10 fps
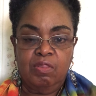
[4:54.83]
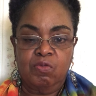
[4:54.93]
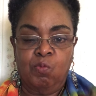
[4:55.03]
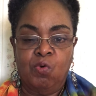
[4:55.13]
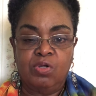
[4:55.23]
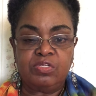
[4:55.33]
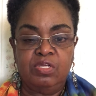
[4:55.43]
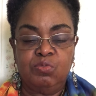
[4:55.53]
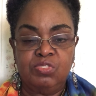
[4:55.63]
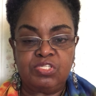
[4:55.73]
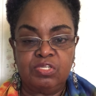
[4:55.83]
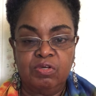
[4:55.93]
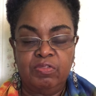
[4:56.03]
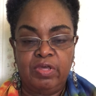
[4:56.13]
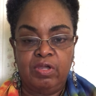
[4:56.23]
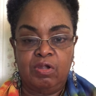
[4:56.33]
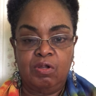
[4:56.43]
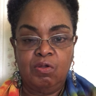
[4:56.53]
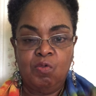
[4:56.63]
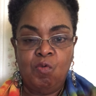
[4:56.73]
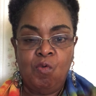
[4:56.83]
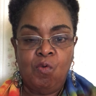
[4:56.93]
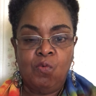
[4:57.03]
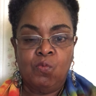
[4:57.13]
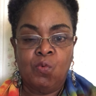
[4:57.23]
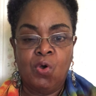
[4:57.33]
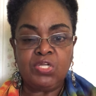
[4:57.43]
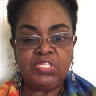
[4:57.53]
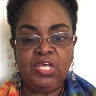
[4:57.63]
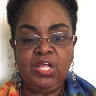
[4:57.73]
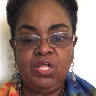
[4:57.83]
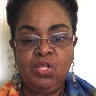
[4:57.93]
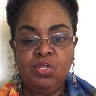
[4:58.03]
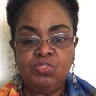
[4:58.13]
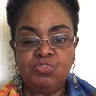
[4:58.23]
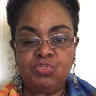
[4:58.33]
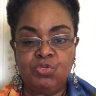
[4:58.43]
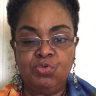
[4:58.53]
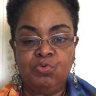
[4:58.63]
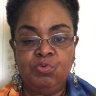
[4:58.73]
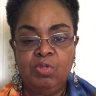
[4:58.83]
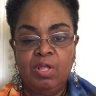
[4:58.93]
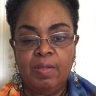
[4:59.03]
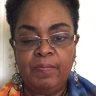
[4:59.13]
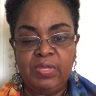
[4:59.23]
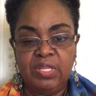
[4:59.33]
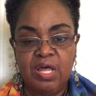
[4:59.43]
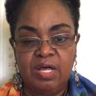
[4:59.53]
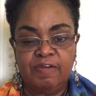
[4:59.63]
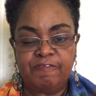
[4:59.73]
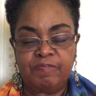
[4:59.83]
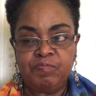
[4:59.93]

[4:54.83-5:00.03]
the wanting was still there, wanting to be loved.